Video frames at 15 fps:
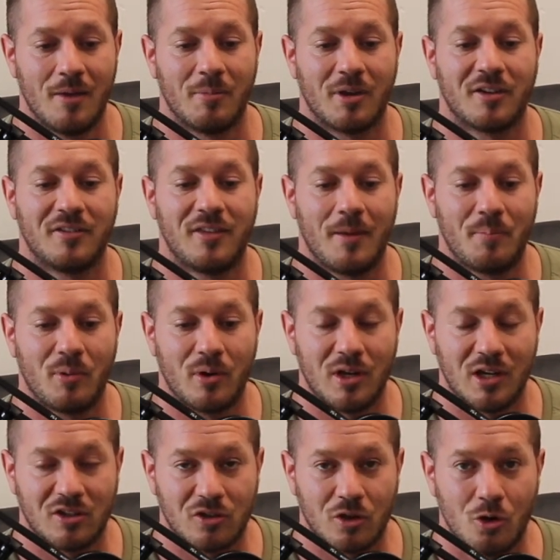because they're
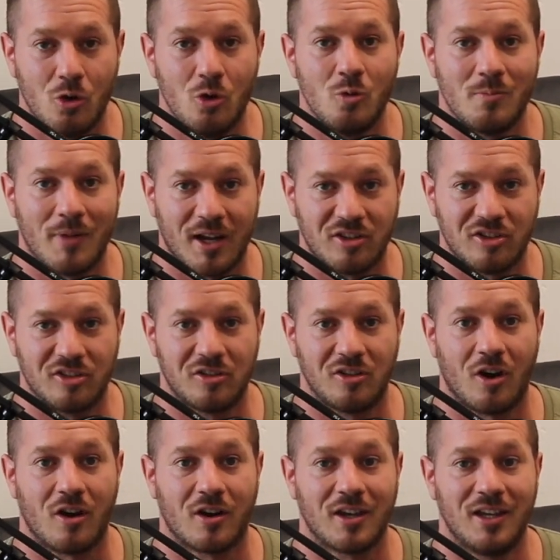putting too much
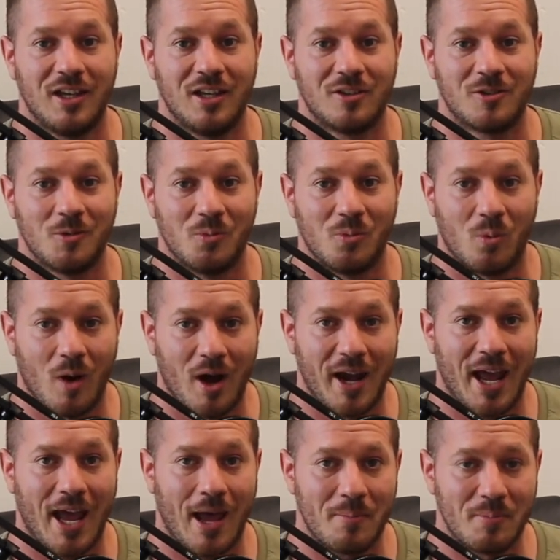stock into
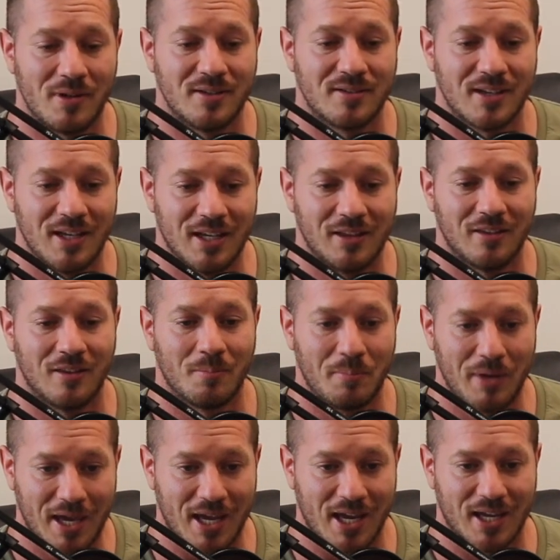what happens in the
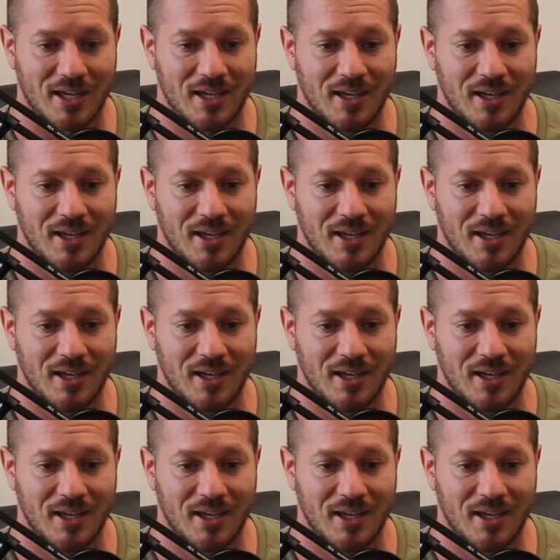peak.